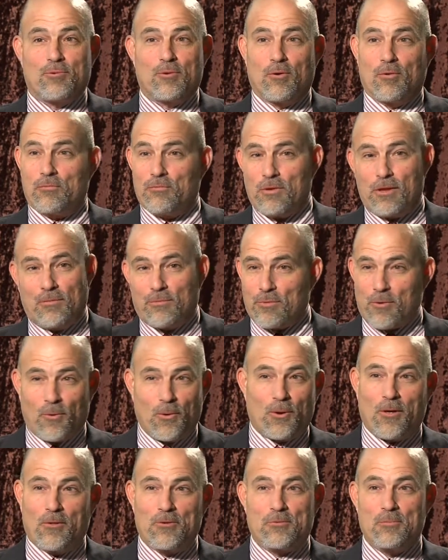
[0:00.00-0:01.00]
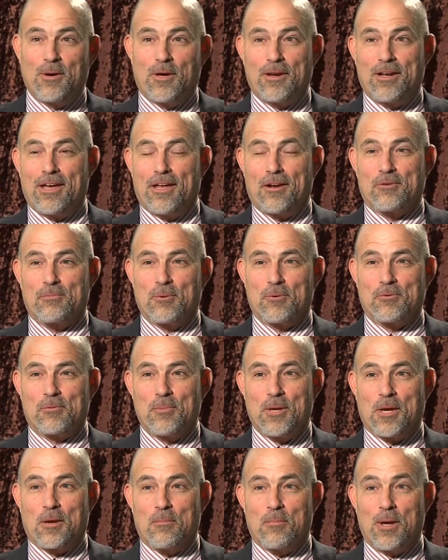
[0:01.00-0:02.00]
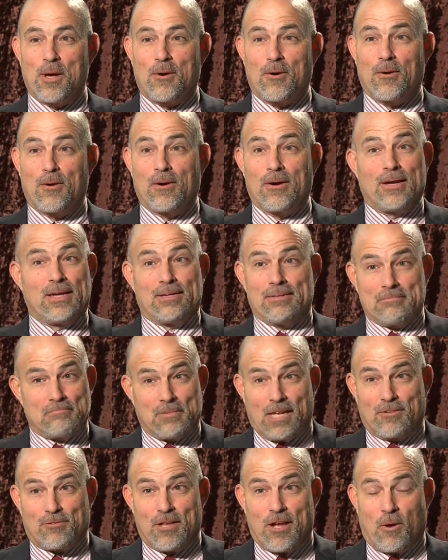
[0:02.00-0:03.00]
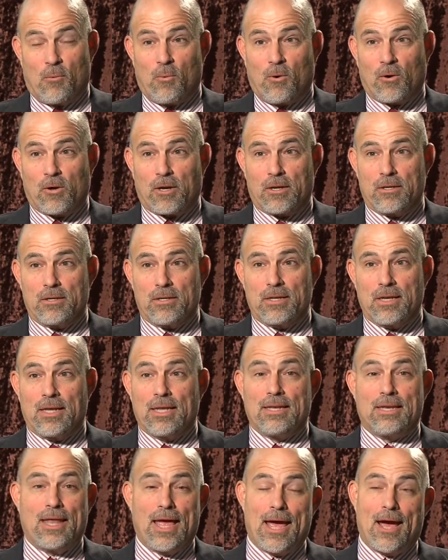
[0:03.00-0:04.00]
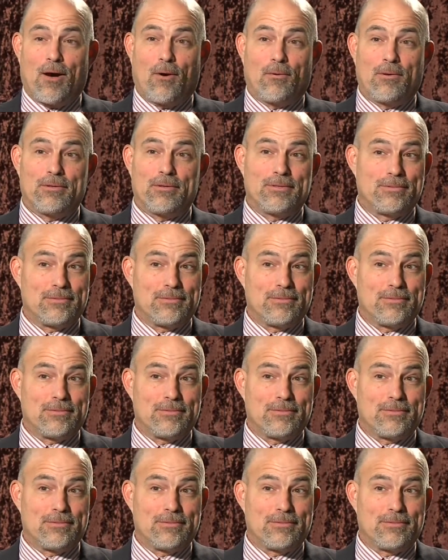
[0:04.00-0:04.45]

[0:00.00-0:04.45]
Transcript: So if, if throwing all this money at it is supposed to make it better, it's not working. Now,